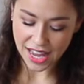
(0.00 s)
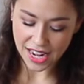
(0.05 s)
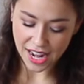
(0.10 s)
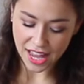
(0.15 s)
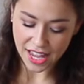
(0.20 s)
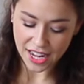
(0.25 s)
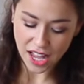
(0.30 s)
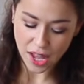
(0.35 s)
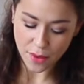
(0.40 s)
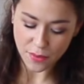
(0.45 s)
And
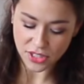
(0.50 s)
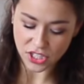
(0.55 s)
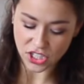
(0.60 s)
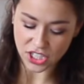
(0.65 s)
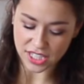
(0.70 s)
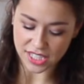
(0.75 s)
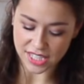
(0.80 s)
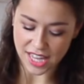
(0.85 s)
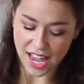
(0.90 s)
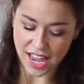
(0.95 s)
like I was
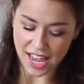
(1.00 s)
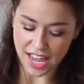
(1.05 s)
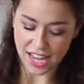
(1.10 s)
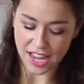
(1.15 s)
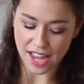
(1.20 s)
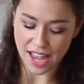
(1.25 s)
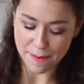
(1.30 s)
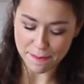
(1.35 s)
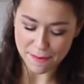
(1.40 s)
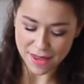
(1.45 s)
just
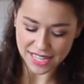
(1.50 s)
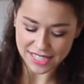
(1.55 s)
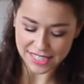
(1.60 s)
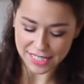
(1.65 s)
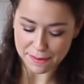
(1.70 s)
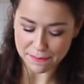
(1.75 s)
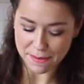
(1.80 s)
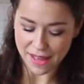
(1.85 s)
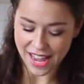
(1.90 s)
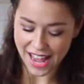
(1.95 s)
saying,
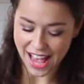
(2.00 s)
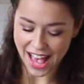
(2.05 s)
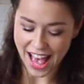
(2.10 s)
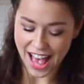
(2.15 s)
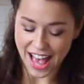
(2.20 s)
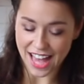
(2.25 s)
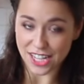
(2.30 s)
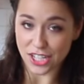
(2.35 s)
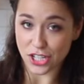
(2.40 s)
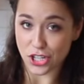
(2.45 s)
mixing by
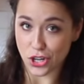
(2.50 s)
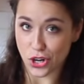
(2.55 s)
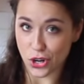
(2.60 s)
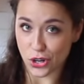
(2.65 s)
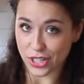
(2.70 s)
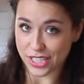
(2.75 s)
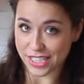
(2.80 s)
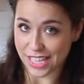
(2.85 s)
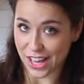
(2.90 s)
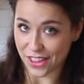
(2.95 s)
hand
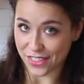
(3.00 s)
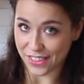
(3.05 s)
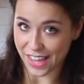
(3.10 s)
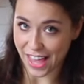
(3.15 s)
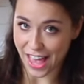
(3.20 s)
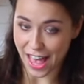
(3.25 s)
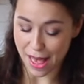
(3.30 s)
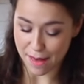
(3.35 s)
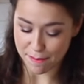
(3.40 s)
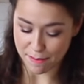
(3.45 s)
knocks out
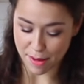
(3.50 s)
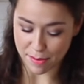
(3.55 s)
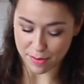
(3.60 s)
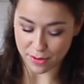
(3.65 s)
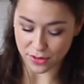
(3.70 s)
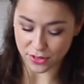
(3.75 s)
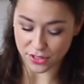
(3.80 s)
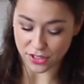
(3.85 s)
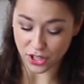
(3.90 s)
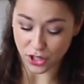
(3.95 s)
the air
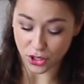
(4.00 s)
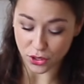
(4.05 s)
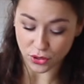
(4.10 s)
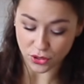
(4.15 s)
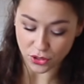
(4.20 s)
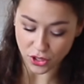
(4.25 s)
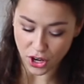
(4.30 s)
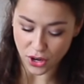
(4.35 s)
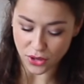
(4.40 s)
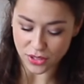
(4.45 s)
bubbles, so you'll
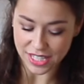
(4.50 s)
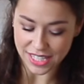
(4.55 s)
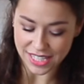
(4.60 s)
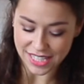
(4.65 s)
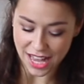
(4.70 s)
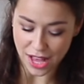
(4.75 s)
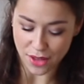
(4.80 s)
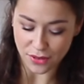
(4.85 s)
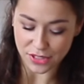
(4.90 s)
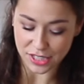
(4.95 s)
notice
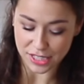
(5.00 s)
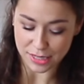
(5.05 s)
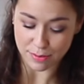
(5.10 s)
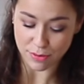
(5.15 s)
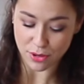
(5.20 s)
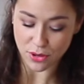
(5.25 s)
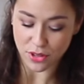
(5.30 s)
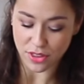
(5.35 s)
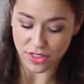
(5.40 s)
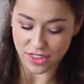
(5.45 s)
how
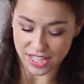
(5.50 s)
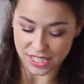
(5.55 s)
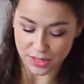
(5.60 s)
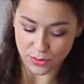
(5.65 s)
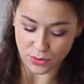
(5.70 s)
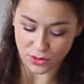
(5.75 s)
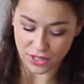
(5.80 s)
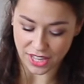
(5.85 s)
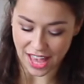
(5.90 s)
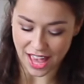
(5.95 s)
smooth this
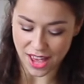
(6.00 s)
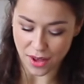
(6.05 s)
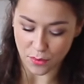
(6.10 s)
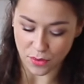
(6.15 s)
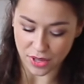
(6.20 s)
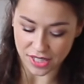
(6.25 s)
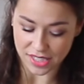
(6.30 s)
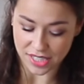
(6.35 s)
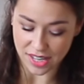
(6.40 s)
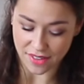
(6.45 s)
will get
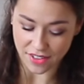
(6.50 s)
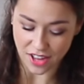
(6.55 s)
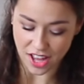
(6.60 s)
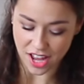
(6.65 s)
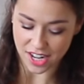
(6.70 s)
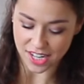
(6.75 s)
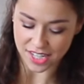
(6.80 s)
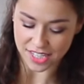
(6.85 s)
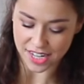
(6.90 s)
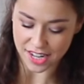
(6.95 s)
once I've
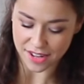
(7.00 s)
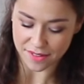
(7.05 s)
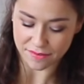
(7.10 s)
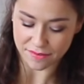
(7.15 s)
coloured it.